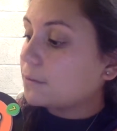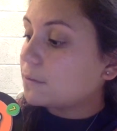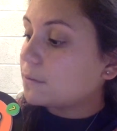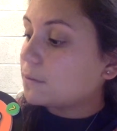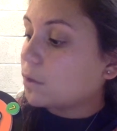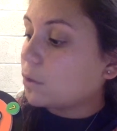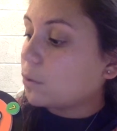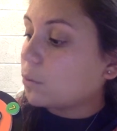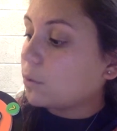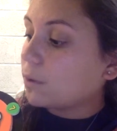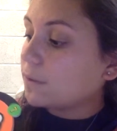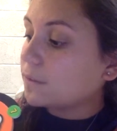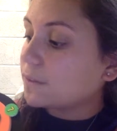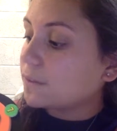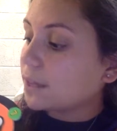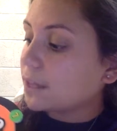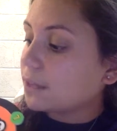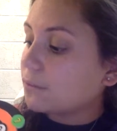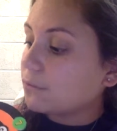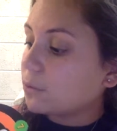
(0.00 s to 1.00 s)
So once
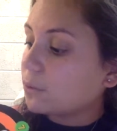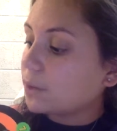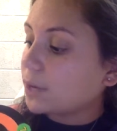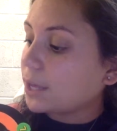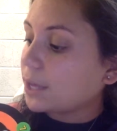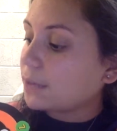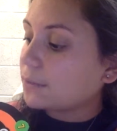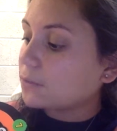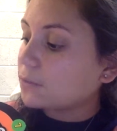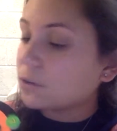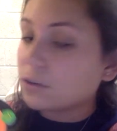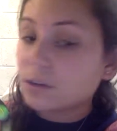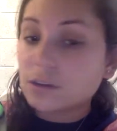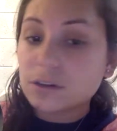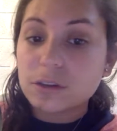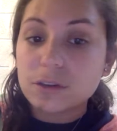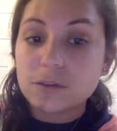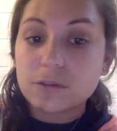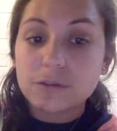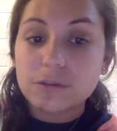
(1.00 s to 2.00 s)
they give you an answer,
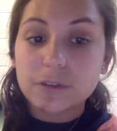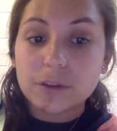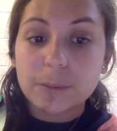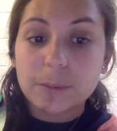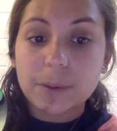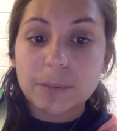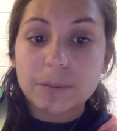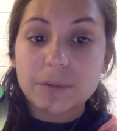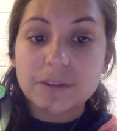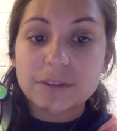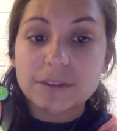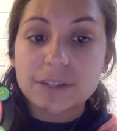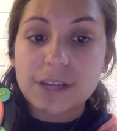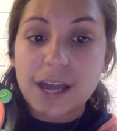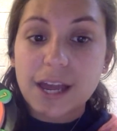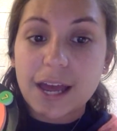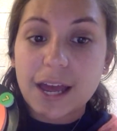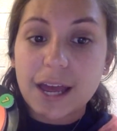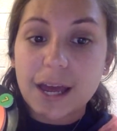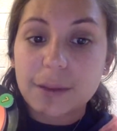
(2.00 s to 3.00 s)
you flip up this
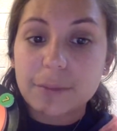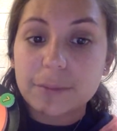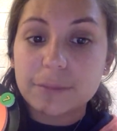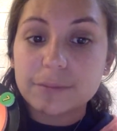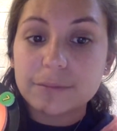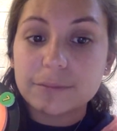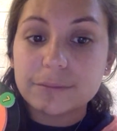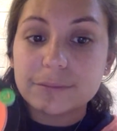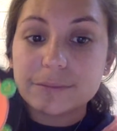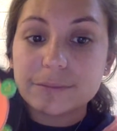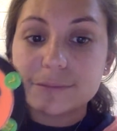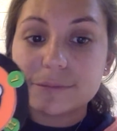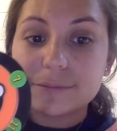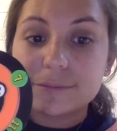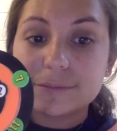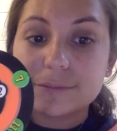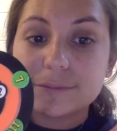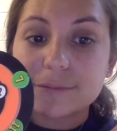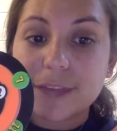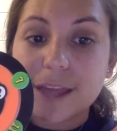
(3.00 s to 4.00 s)
tab,
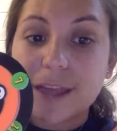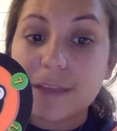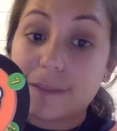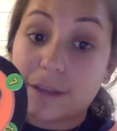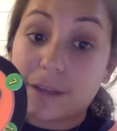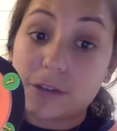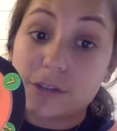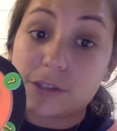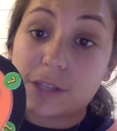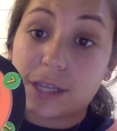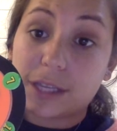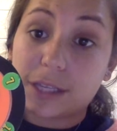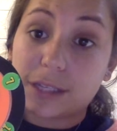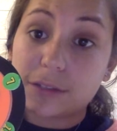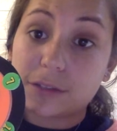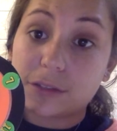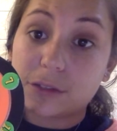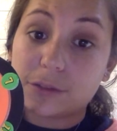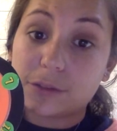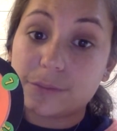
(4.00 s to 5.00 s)
and there's the
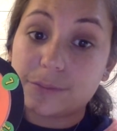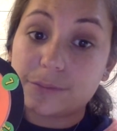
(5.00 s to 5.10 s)
answer.